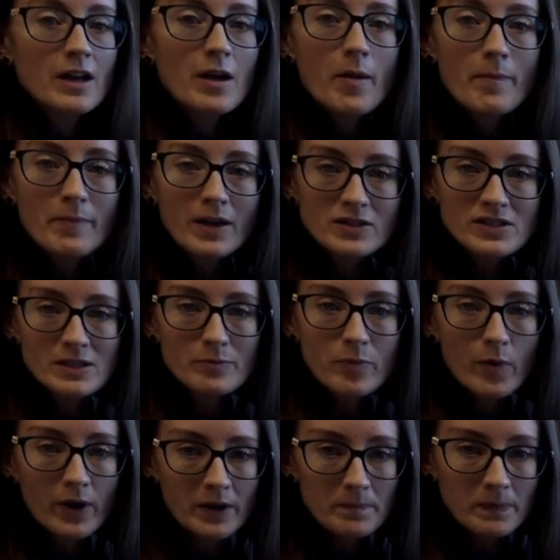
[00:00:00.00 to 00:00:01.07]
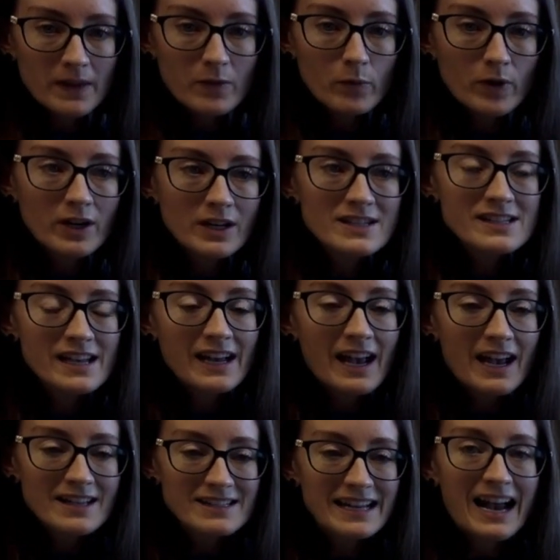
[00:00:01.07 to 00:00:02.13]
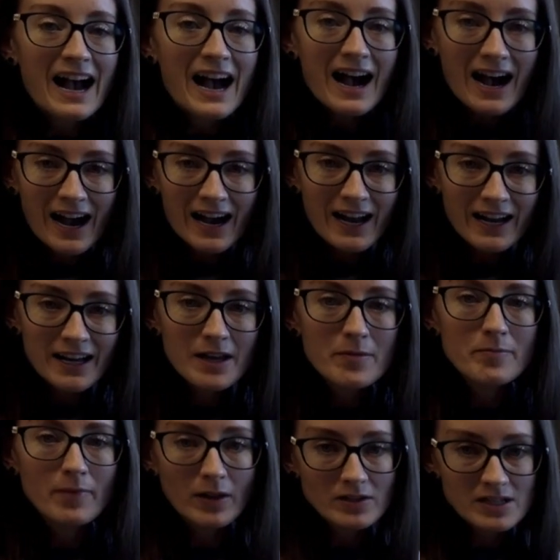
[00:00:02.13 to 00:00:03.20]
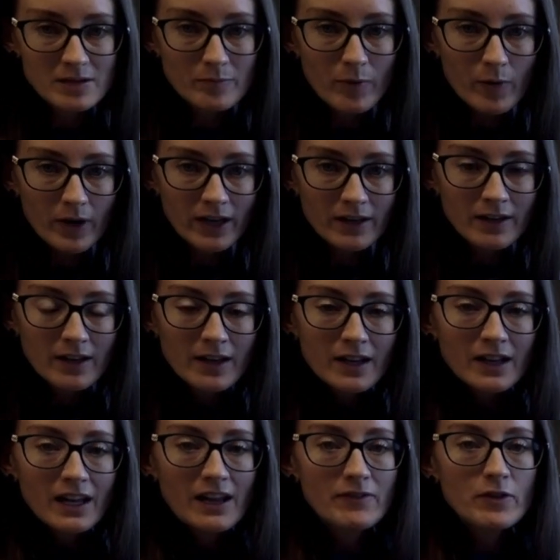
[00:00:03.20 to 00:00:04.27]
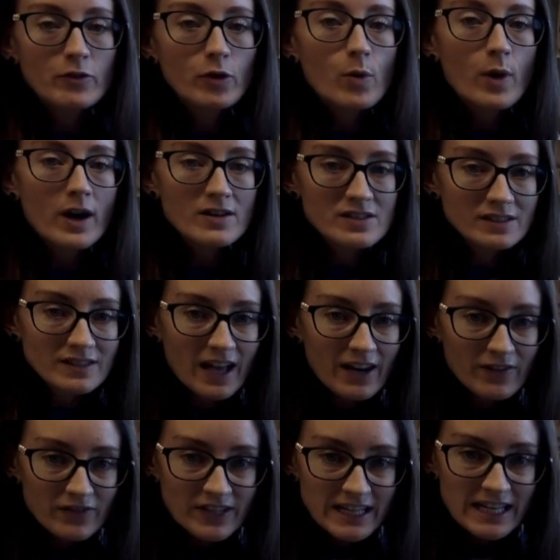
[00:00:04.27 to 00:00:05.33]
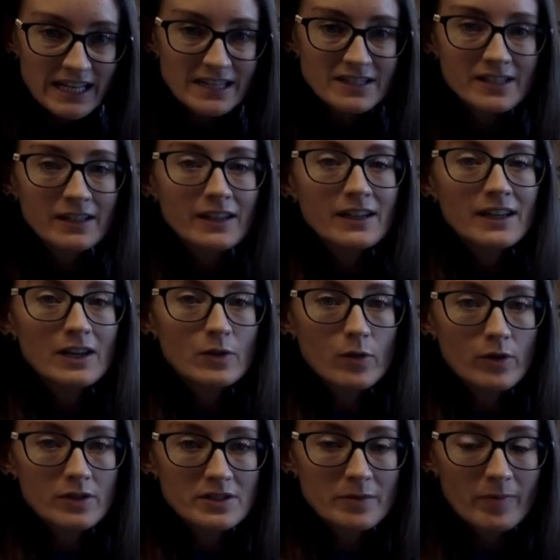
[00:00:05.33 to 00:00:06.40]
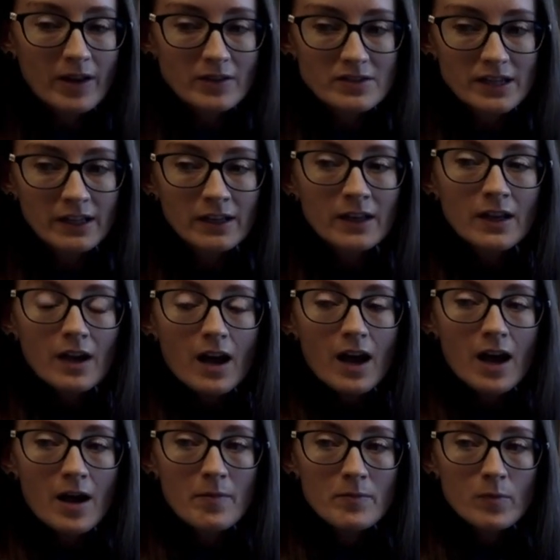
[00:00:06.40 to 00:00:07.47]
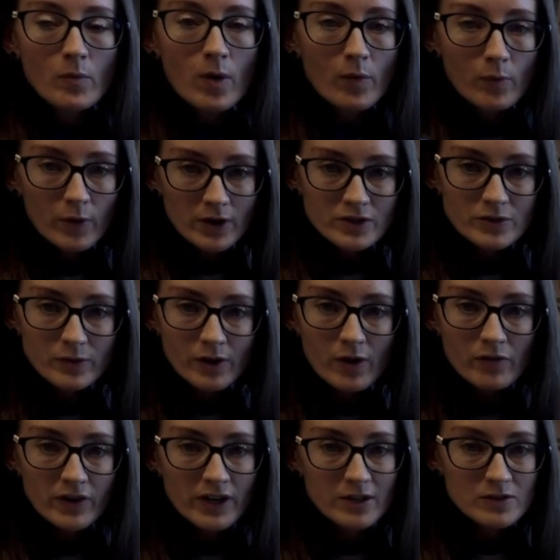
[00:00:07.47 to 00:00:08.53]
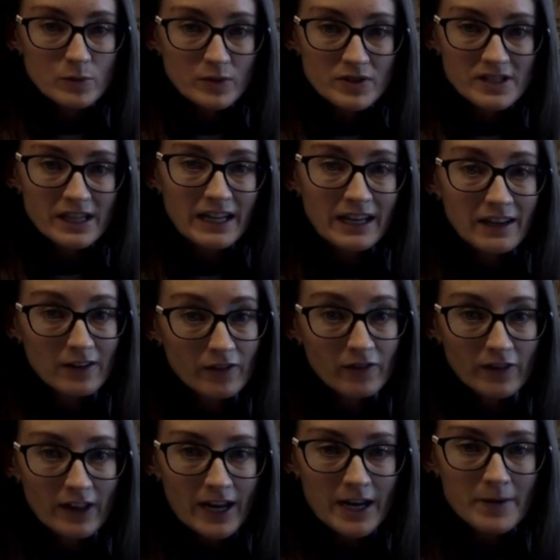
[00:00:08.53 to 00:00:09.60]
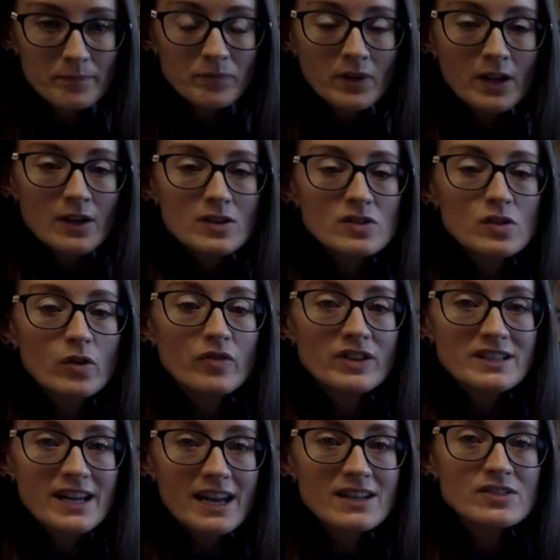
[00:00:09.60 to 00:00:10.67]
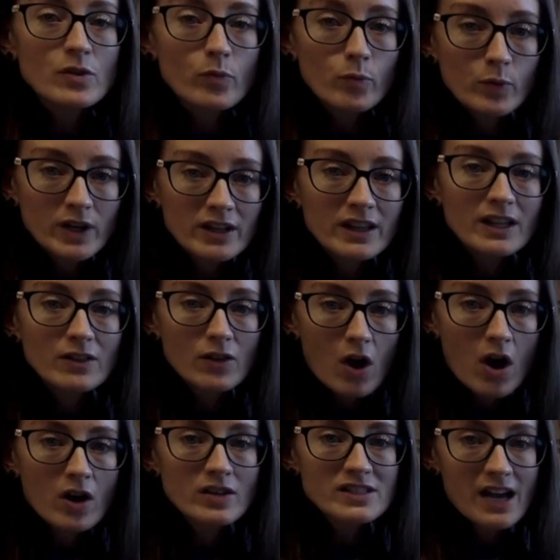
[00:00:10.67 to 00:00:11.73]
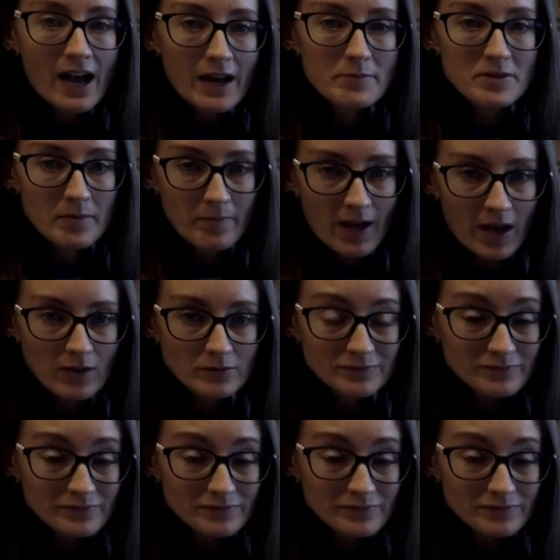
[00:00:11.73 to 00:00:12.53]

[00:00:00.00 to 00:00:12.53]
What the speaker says: melting point. We're going to say it has a high melting point if it requires a lot of heat in order to melt it. What we're doing over here is we're sticking it in a flame, so if it takes a really long time to melt,